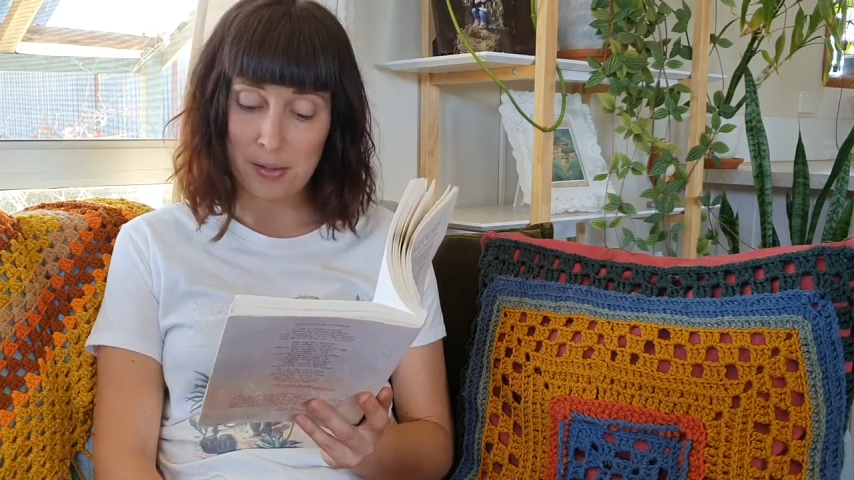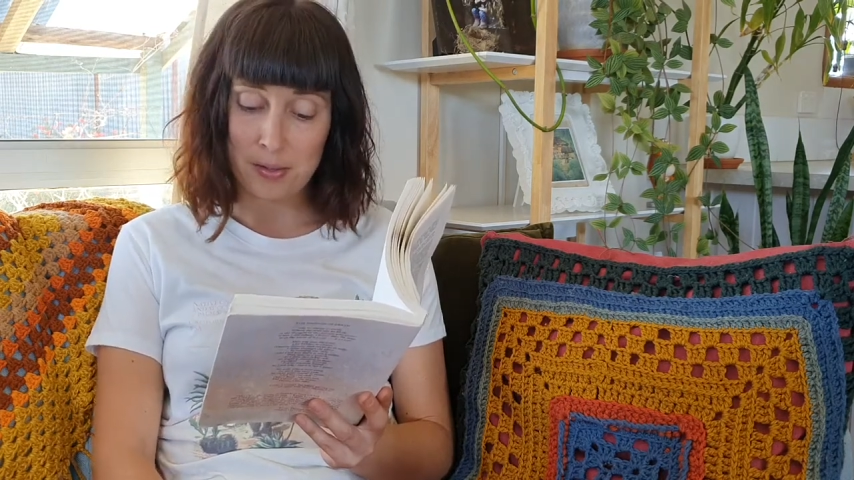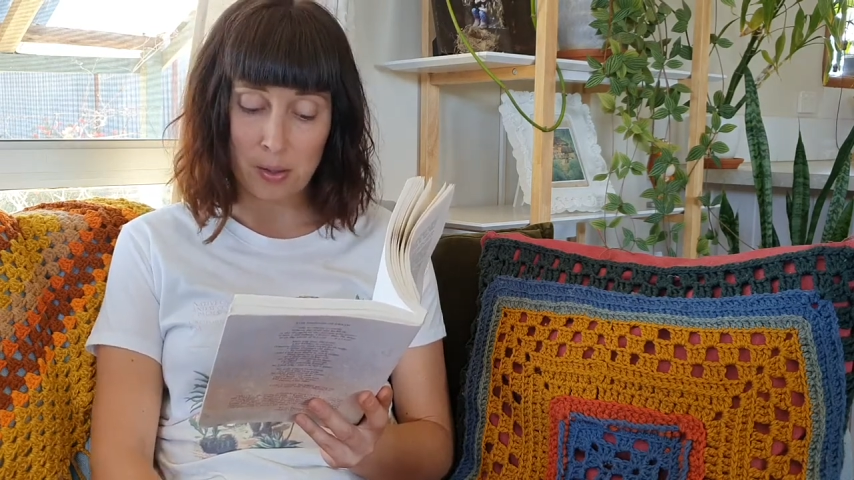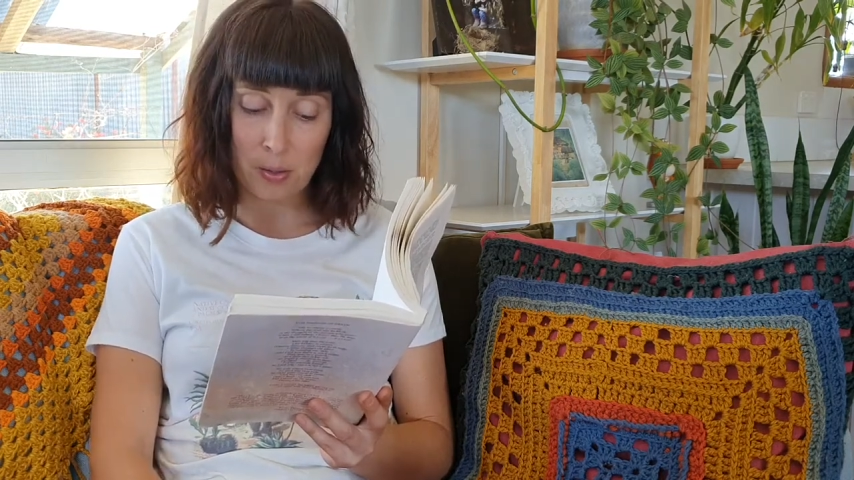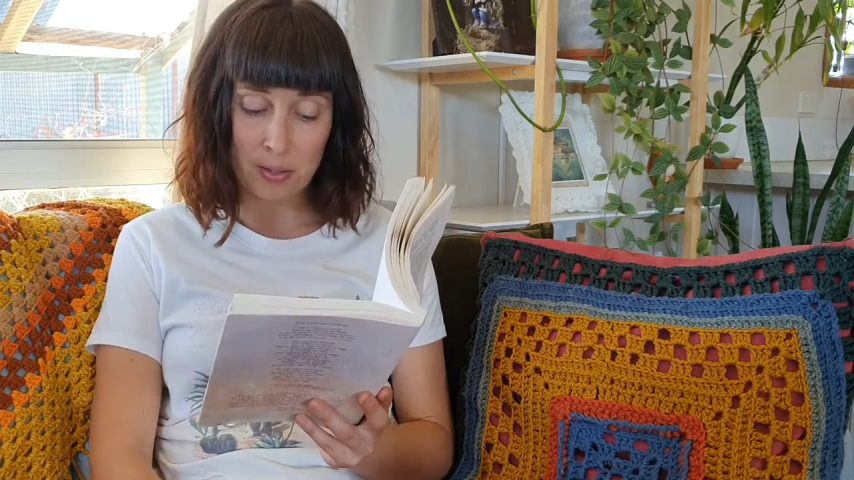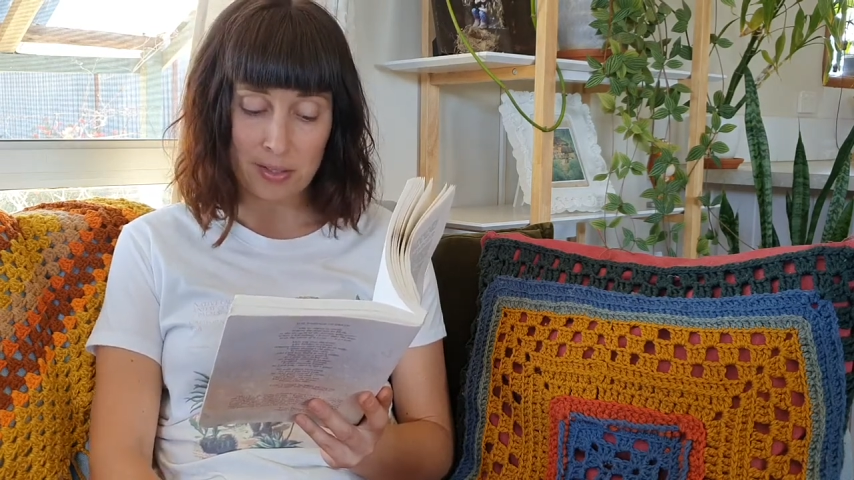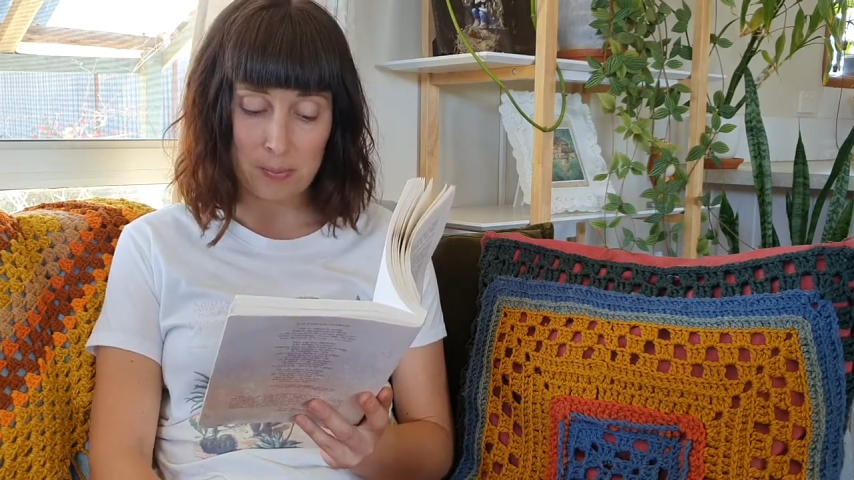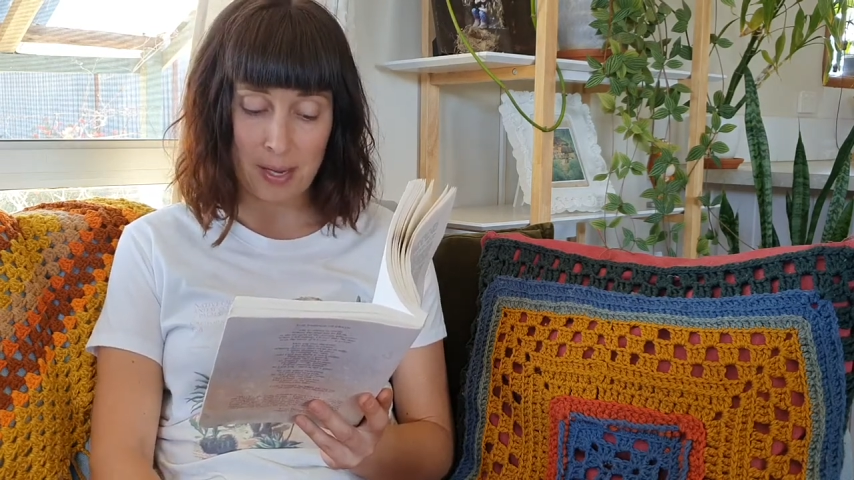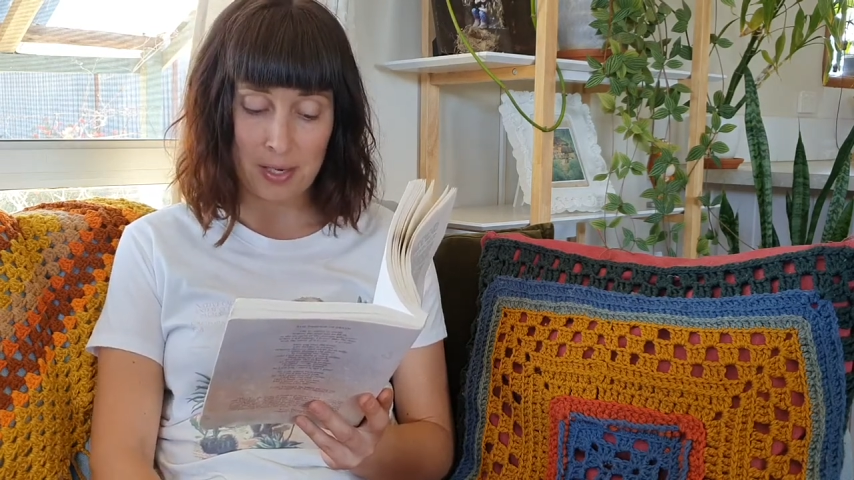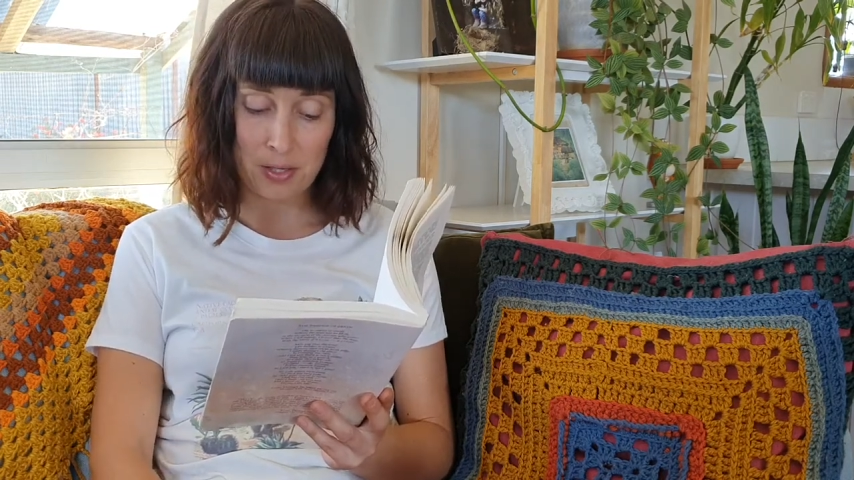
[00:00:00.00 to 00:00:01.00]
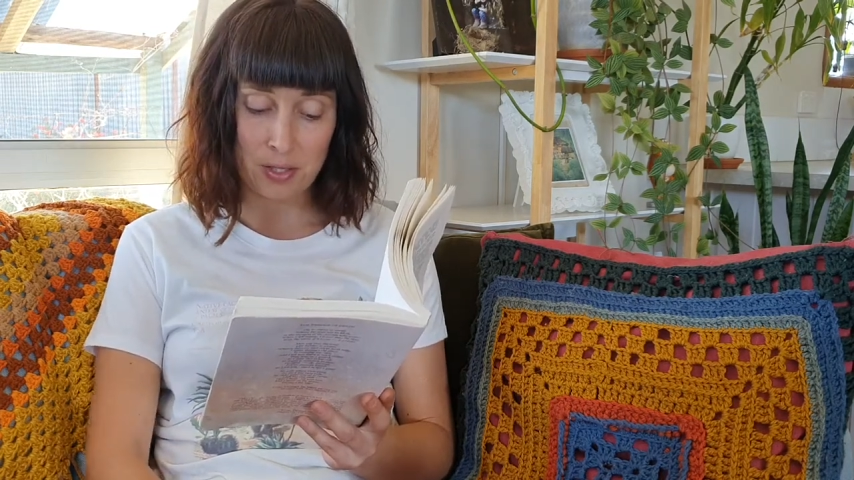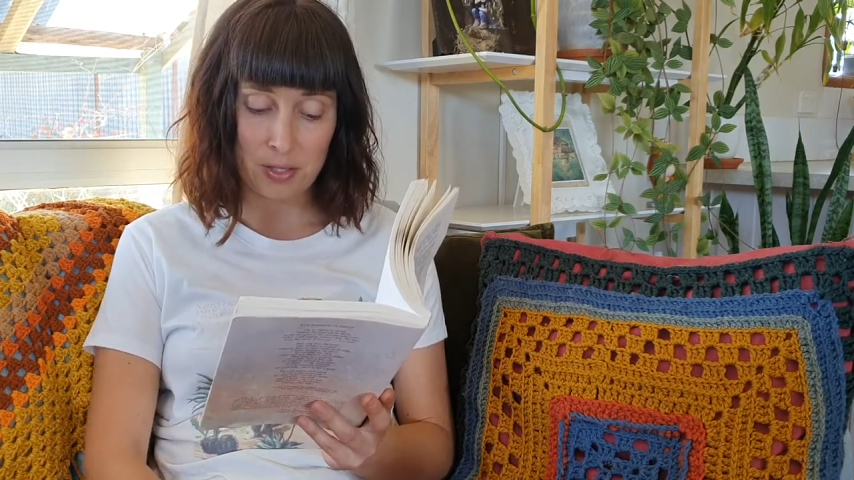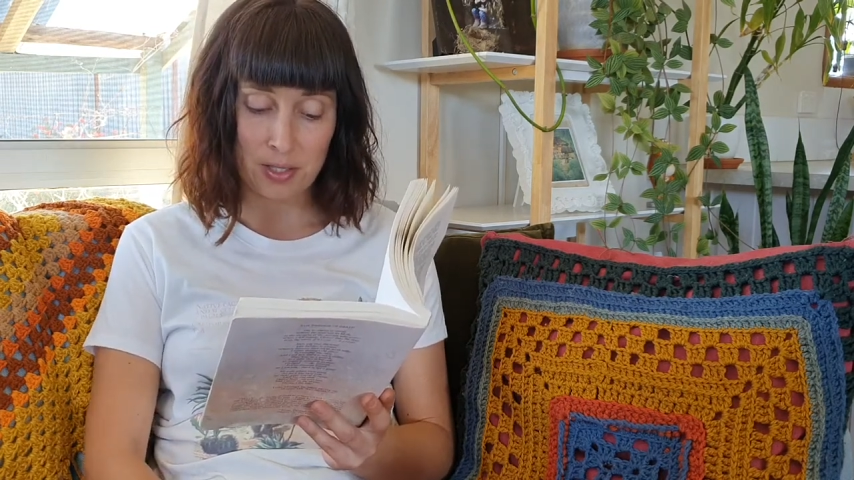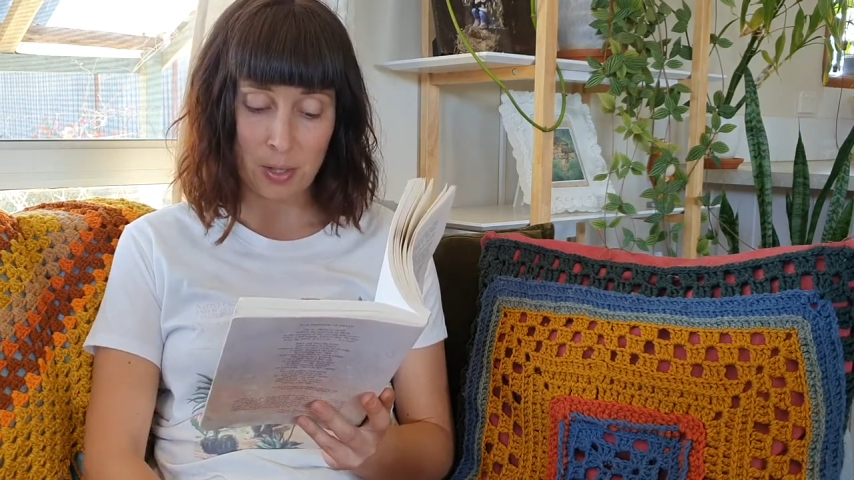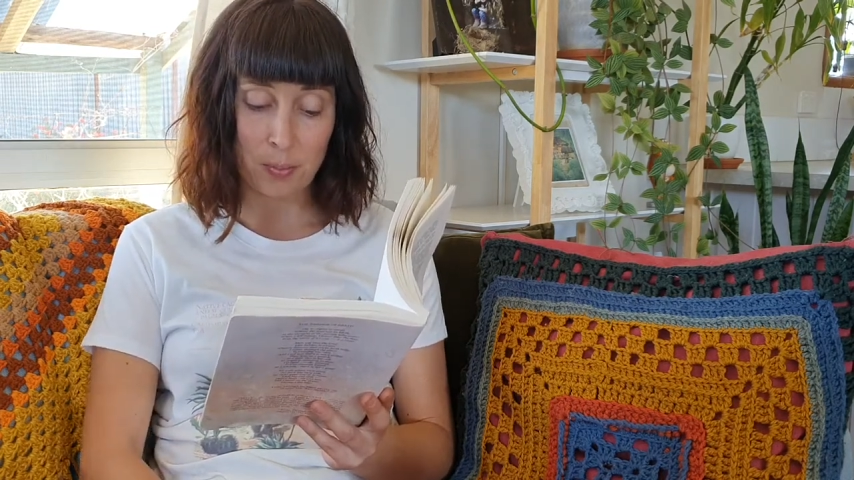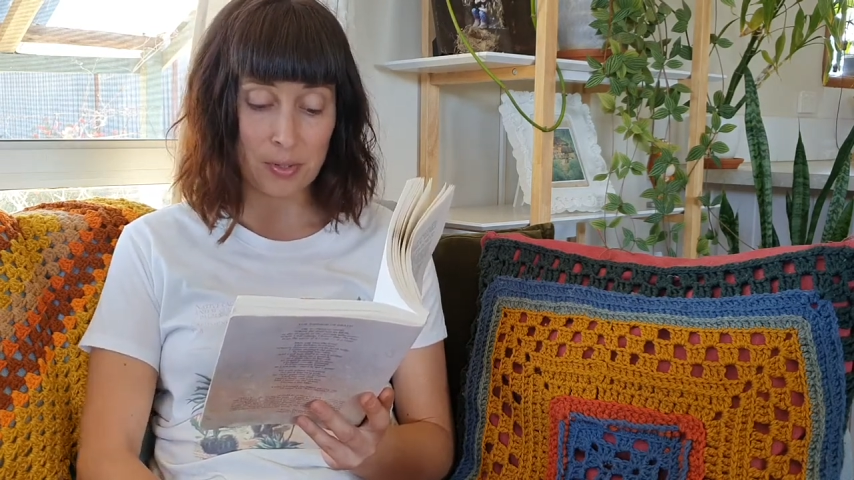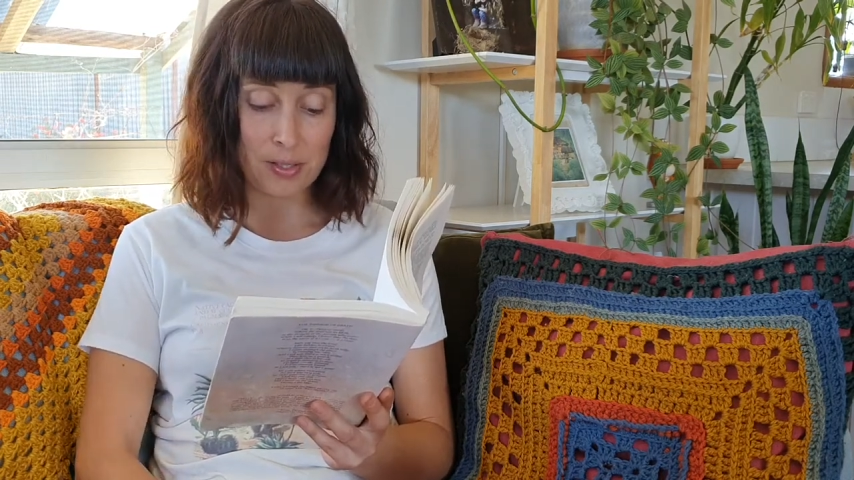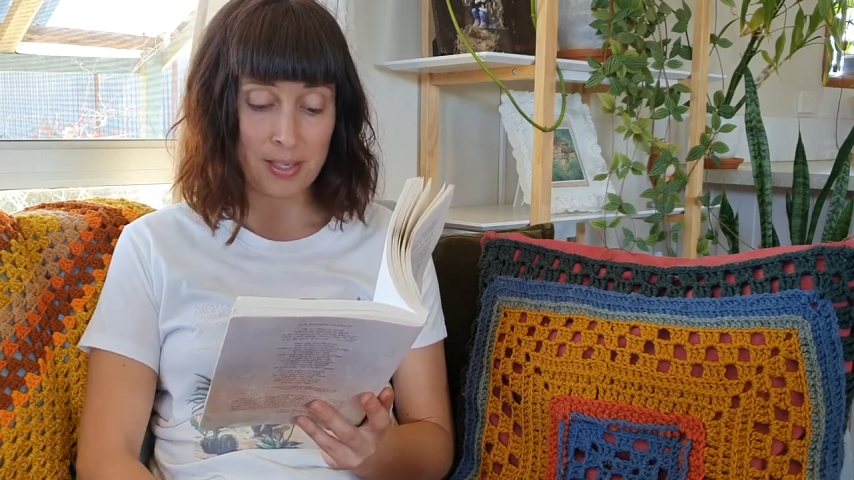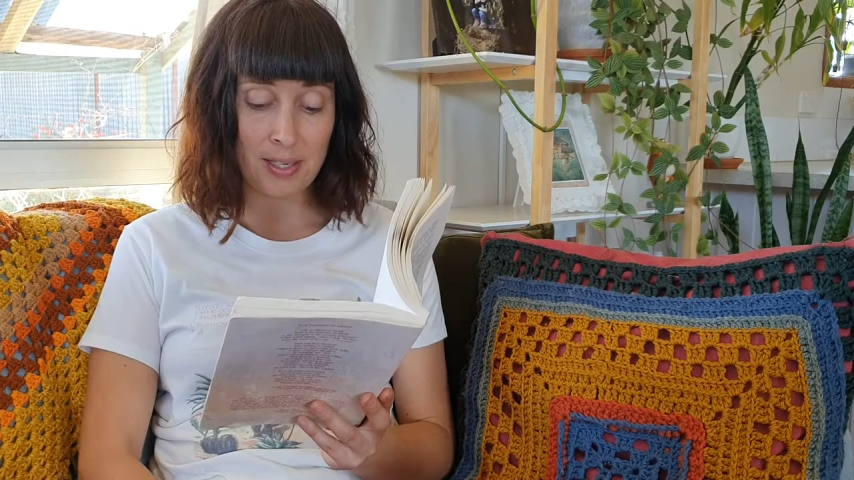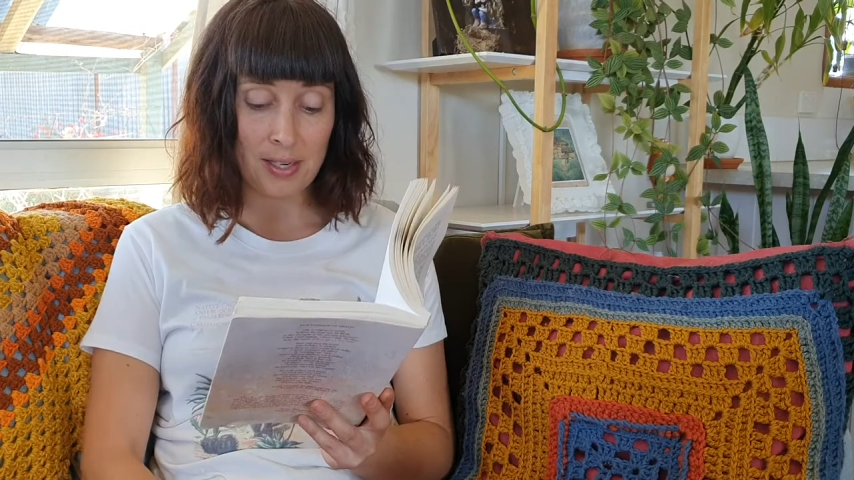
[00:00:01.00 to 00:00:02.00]
soul expansion shall
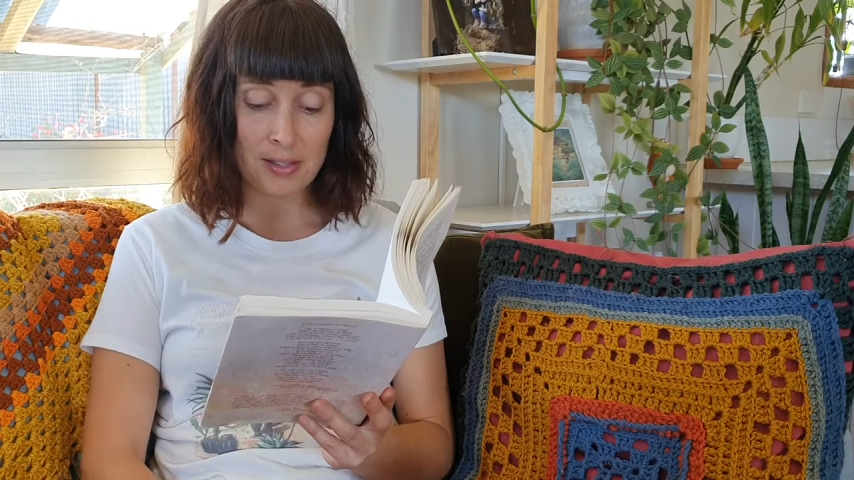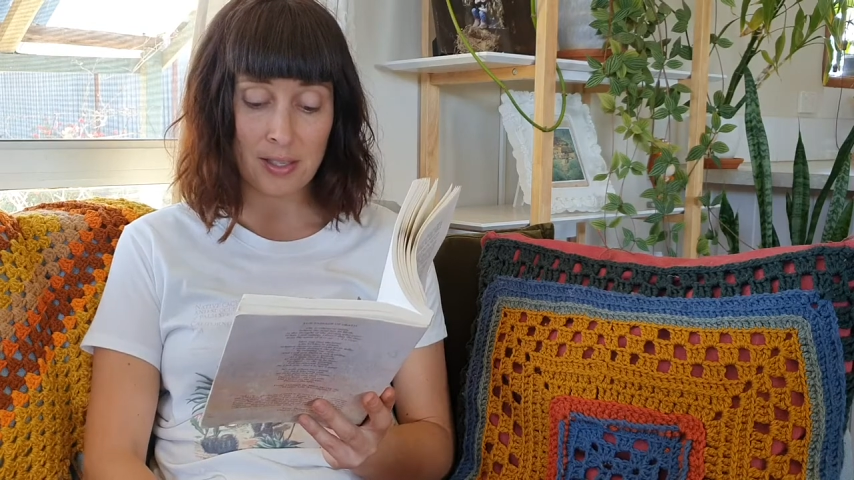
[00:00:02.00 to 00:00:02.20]
proceed under